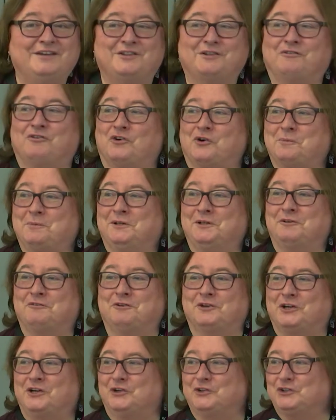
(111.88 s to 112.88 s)
the formula
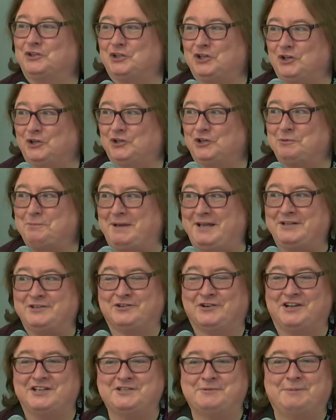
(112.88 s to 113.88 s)
for Coca-Cola being
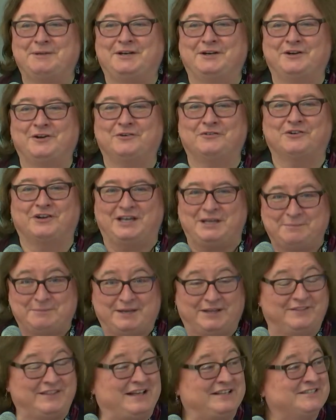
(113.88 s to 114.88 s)
transmitted over
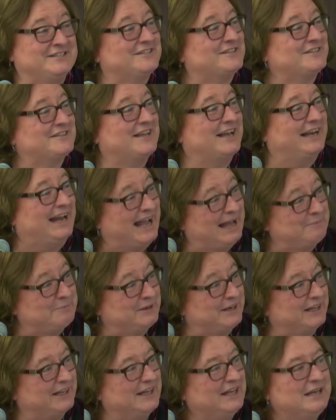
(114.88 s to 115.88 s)
email. That's just not
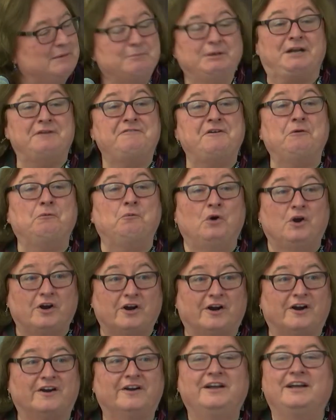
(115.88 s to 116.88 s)
happening. But if it
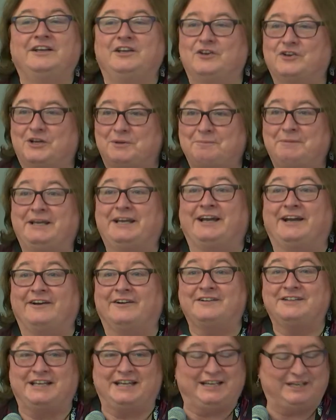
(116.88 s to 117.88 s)
were, you can be
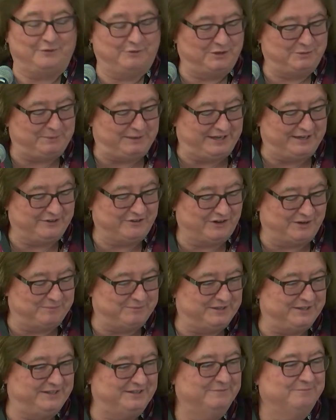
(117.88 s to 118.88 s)
guaranteed it would be
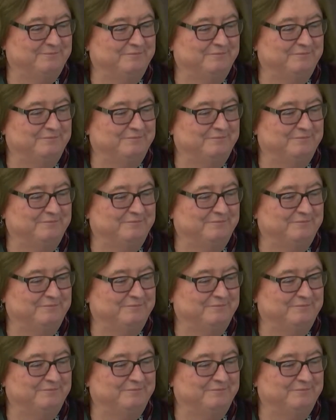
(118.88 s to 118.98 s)
encrypted.